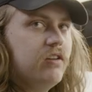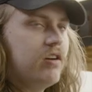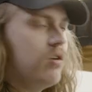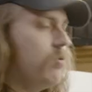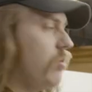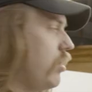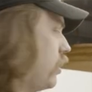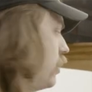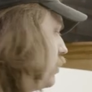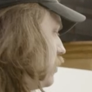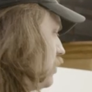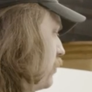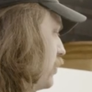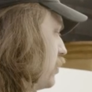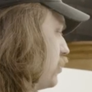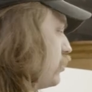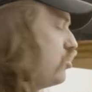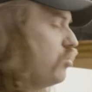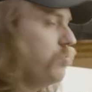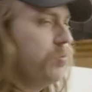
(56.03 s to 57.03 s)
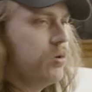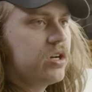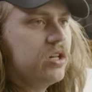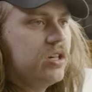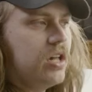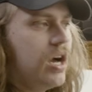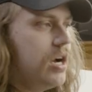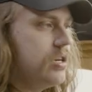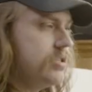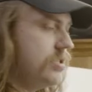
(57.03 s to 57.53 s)
If I wanted it to be super
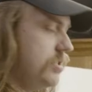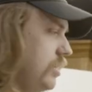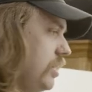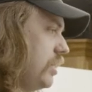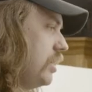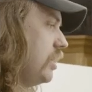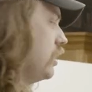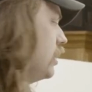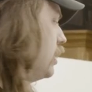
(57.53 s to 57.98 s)
glossy,